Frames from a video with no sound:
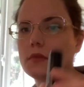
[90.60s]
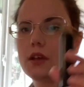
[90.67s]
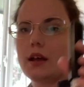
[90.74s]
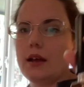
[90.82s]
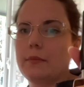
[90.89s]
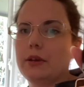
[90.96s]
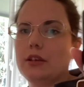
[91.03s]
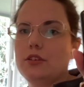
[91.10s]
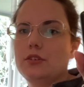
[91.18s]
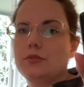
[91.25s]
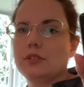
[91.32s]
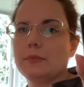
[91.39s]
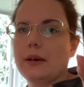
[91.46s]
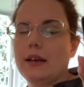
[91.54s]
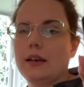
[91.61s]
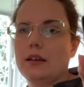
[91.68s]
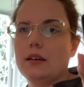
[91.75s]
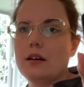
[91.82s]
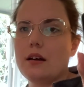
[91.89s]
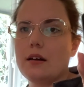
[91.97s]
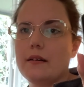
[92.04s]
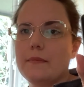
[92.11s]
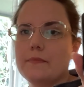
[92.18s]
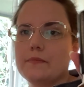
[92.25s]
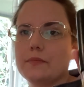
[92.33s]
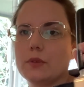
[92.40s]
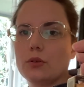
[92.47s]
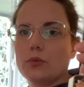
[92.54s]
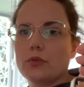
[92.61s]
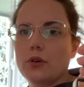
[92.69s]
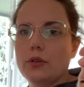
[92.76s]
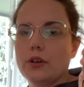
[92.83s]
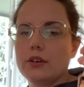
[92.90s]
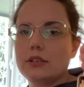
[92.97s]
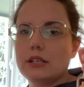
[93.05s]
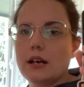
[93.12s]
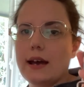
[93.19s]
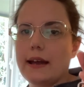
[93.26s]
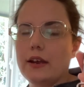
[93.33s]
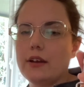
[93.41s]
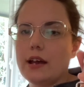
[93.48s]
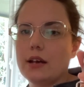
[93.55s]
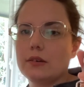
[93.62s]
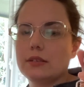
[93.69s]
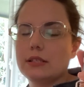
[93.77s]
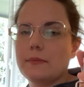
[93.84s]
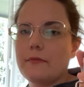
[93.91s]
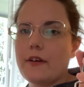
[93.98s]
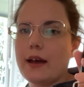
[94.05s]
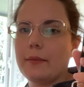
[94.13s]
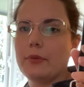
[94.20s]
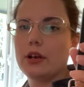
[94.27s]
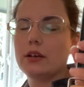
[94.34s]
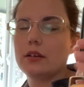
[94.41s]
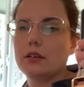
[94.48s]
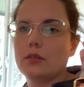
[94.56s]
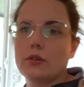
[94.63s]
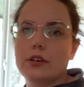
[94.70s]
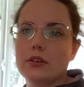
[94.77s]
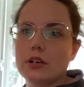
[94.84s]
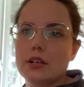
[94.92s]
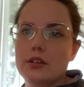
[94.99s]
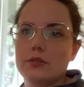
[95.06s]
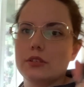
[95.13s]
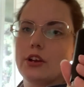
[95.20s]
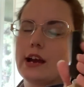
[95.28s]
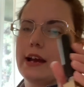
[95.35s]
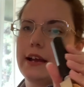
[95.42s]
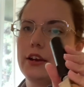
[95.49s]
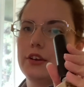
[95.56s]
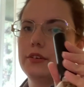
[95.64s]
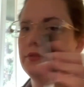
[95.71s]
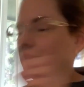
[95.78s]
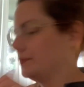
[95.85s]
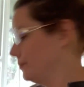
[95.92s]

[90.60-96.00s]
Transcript: I'm gonna use my little roller to iron out some fabric, or you could use your iron.